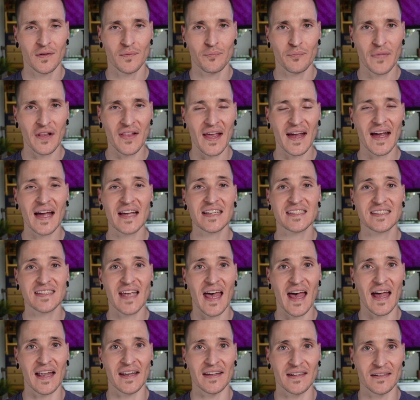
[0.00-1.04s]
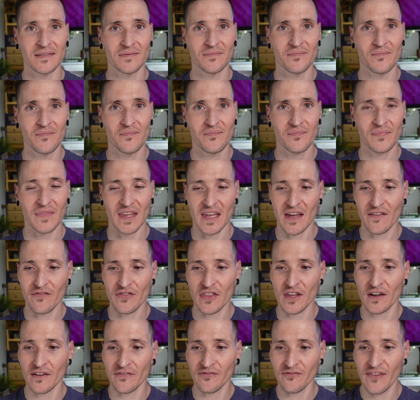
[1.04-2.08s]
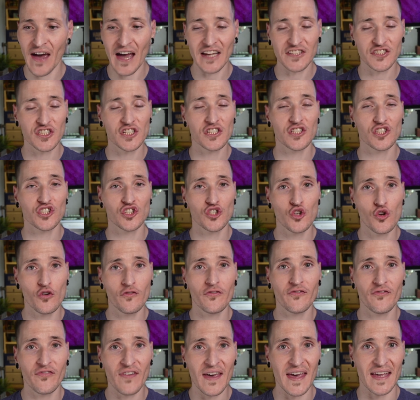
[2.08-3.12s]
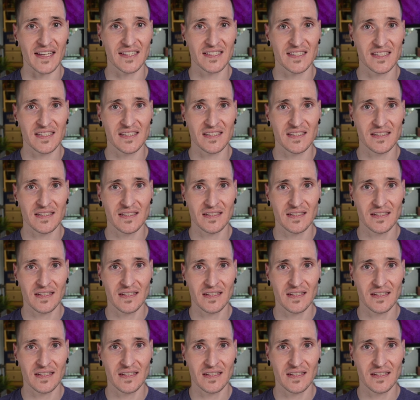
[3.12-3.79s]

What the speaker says: But like I said, if the fascist shoe fits,